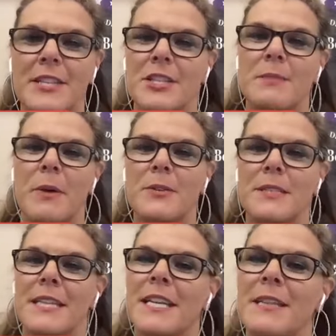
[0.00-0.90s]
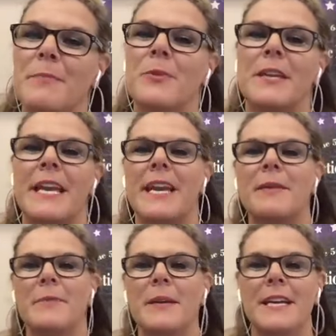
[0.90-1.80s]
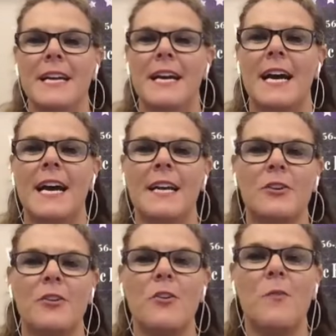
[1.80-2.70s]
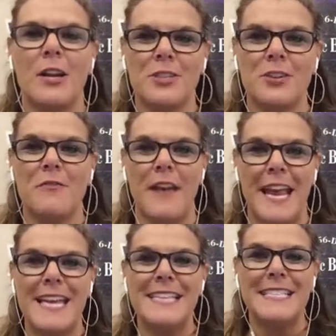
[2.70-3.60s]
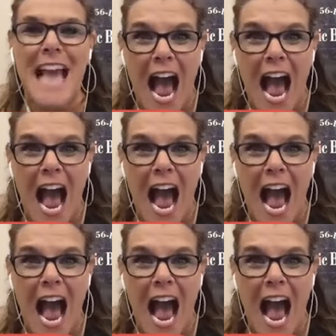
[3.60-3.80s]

just posted it in the boot camp on Girl Wash Your Face?